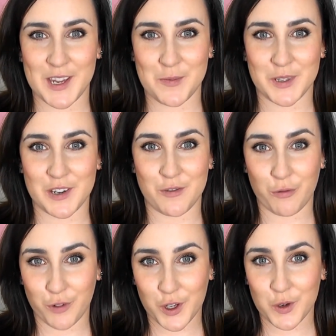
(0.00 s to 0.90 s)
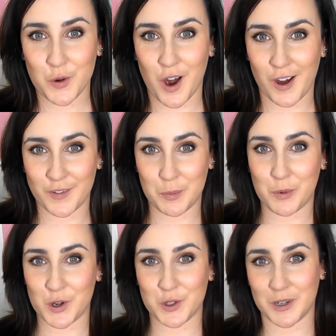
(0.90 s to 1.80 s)
here with a review of the
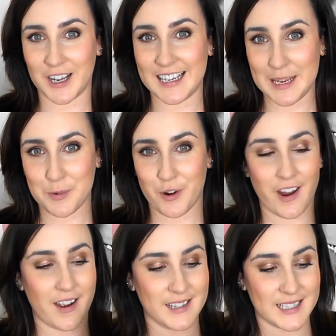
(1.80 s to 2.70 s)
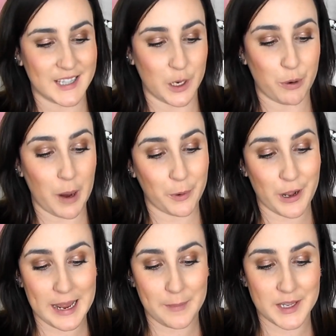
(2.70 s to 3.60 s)
Bourjois lip crayons. Their proper
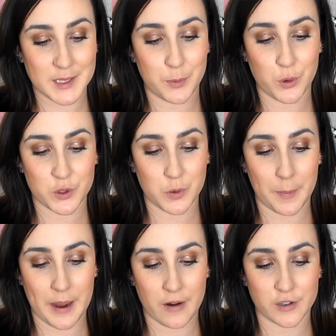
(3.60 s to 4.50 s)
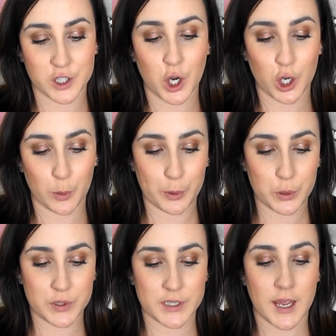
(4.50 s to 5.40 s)
name is the Bourjois Paris Colour
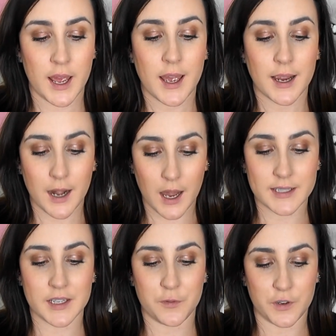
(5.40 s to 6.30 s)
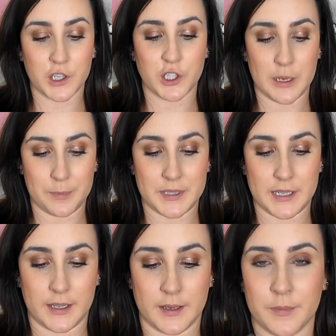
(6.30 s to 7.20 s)
Boost Glossy Finish
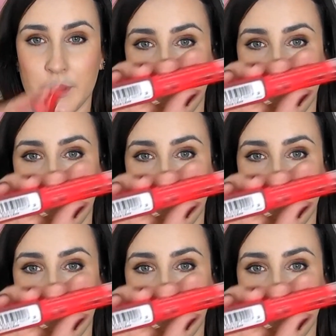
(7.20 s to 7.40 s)
Lipstick.